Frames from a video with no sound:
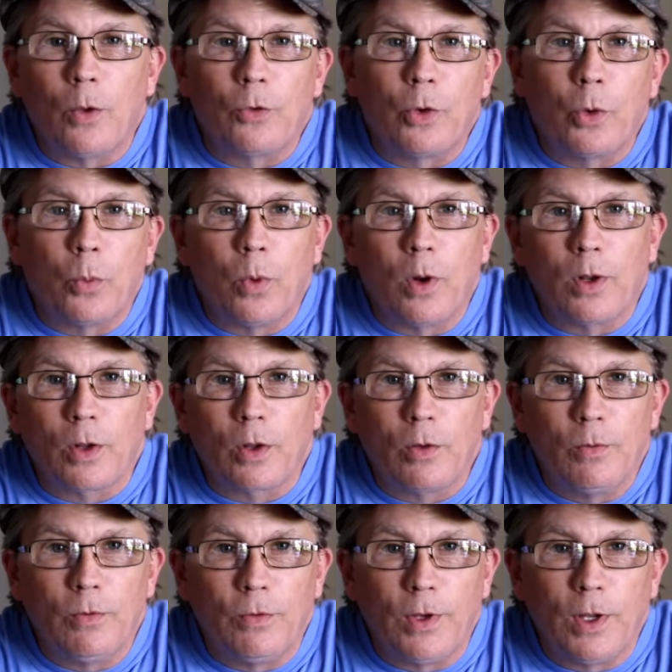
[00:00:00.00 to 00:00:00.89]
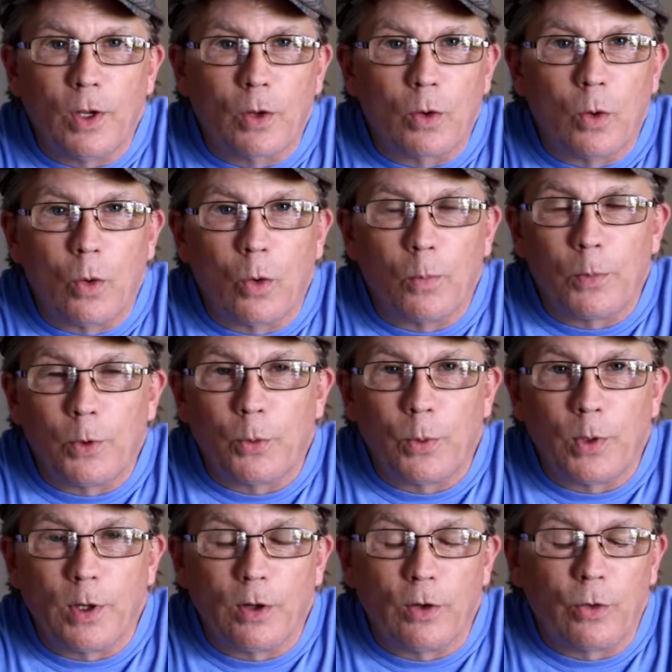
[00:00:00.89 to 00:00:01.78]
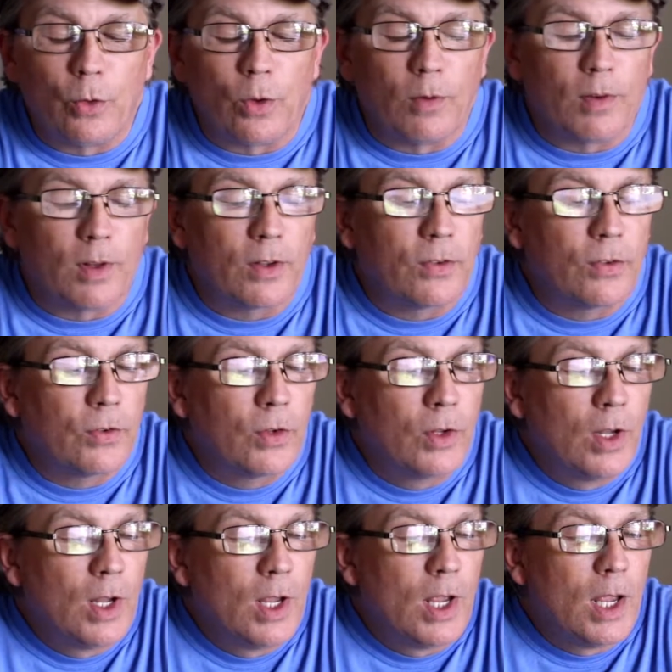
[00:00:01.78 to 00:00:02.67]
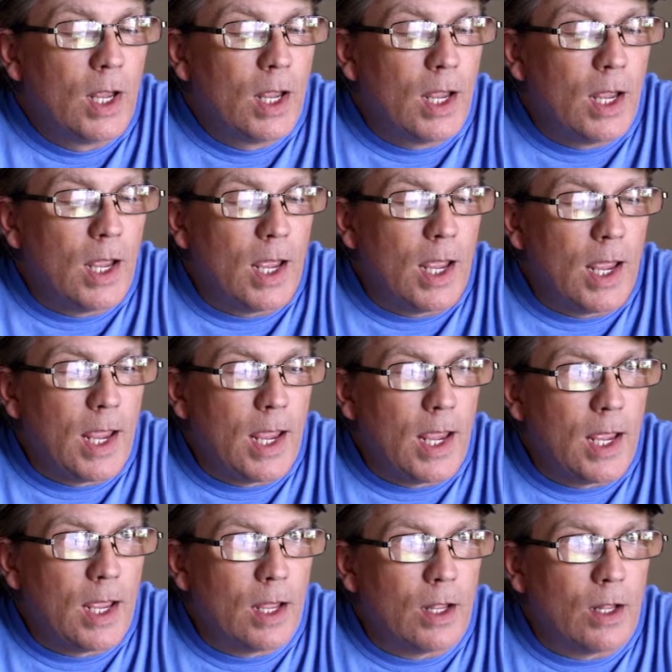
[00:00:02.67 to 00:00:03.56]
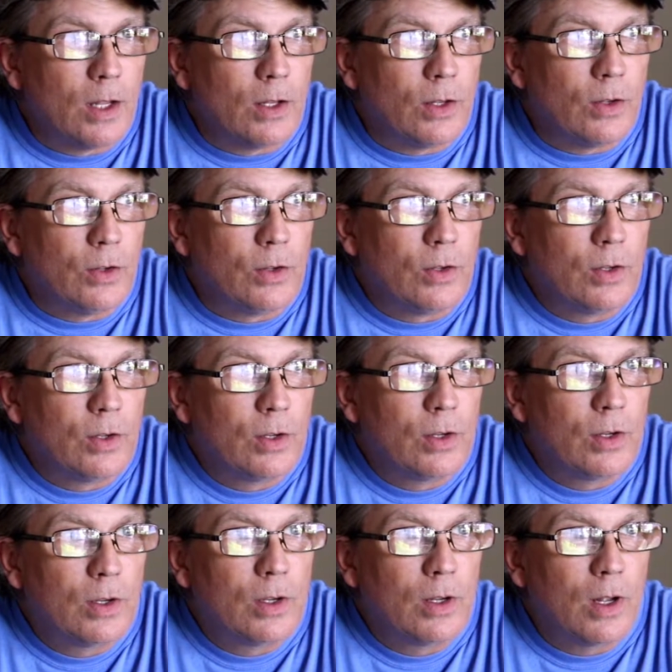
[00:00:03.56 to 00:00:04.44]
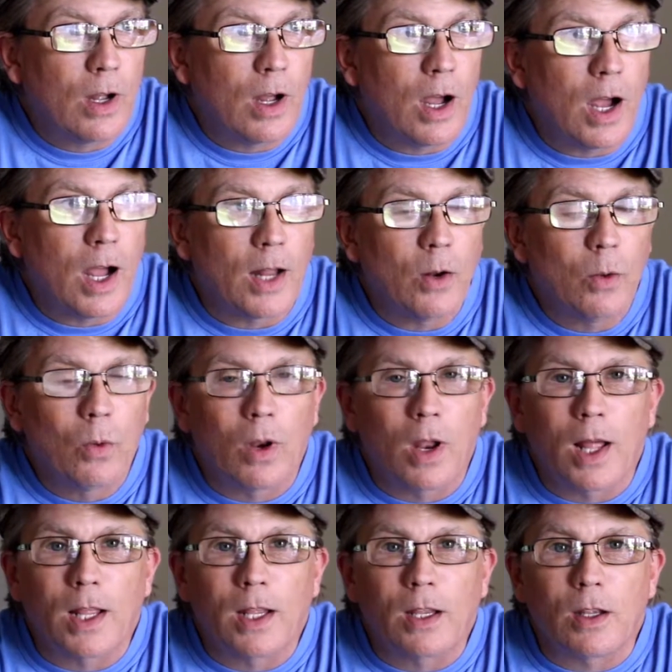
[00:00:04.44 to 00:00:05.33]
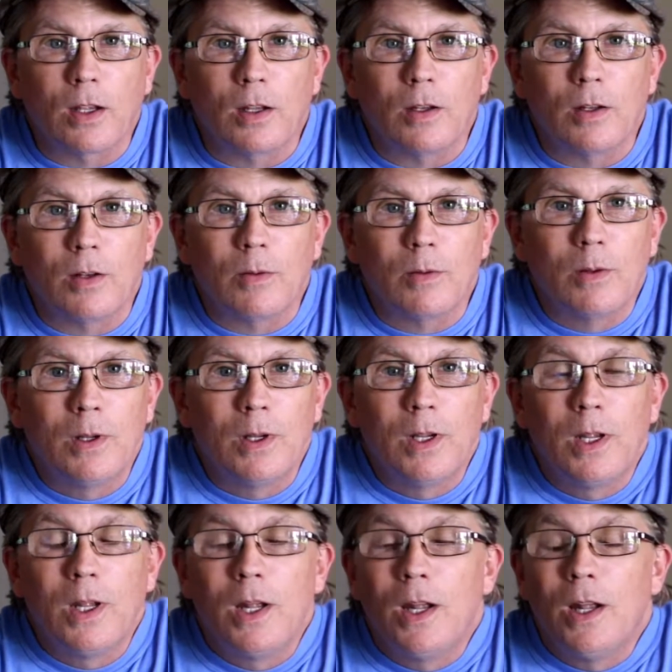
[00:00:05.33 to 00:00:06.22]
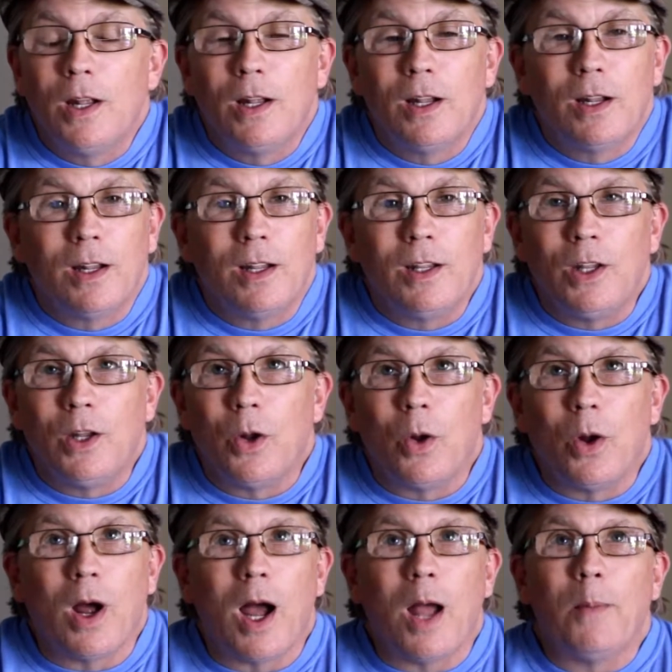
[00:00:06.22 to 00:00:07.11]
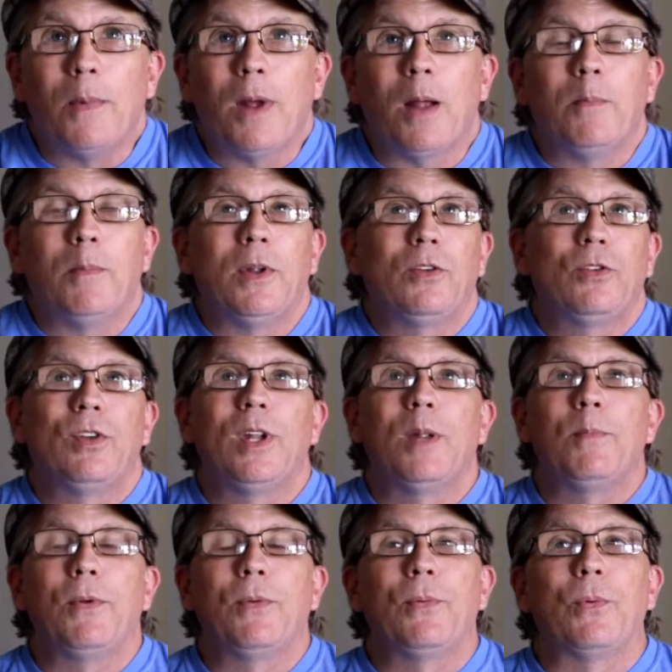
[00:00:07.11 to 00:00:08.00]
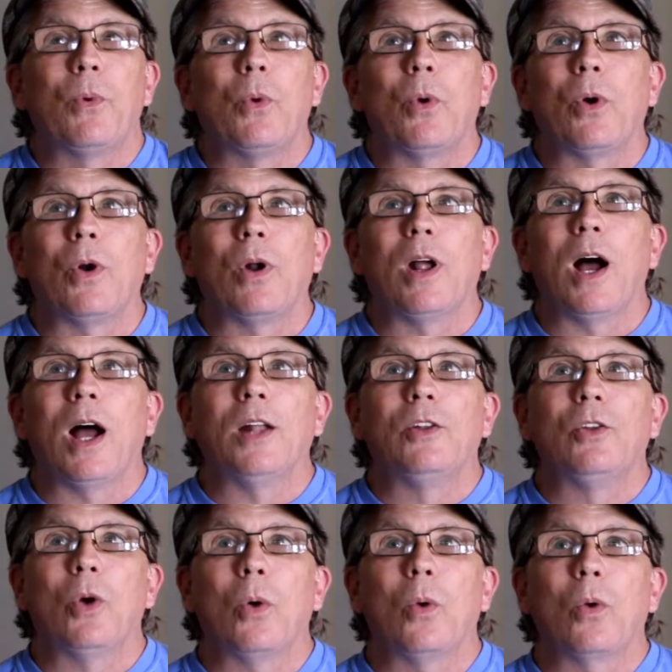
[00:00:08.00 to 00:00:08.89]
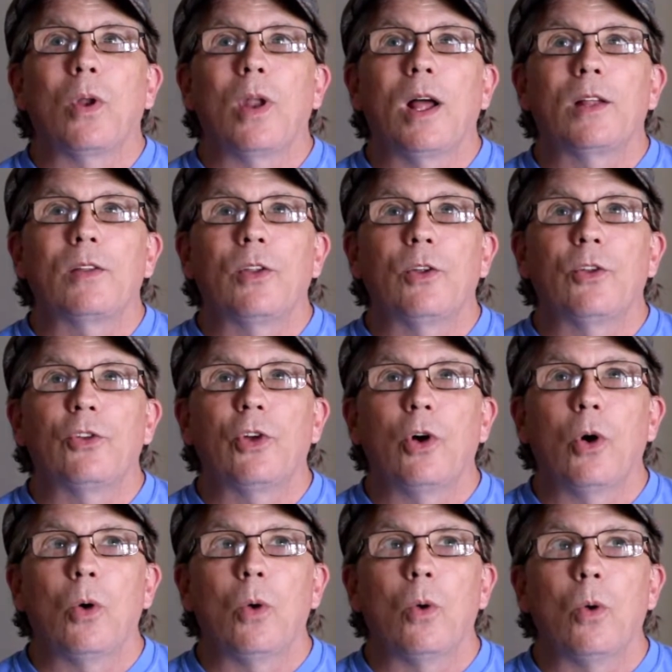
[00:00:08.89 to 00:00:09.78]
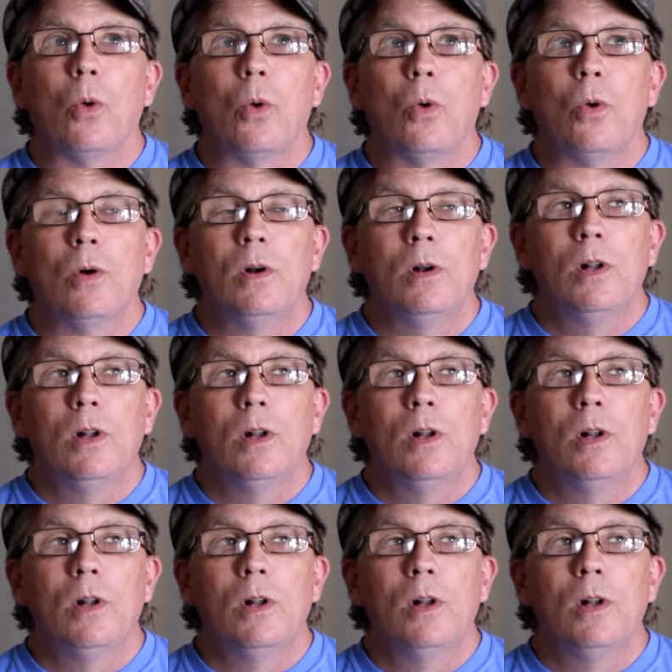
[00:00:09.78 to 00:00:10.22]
to one vehicle between the two of us. And I don't like it. I mentioned it before. I don't like this whole